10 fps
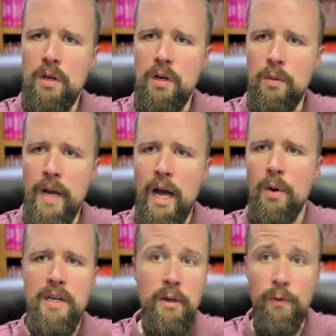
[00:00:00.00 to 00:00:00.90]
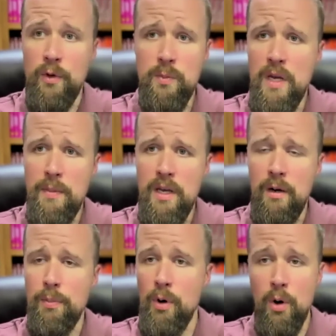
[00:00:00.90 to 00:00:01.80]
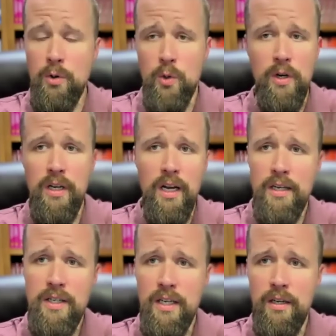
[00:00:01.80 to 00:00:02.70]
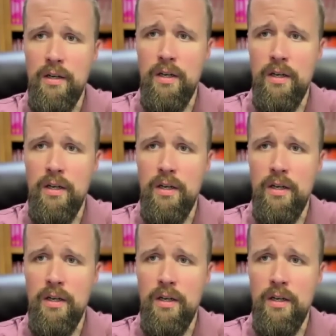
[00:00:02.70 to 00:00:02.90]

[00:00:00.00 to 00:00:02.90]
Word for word: um, how it differs maybe in approach or in content.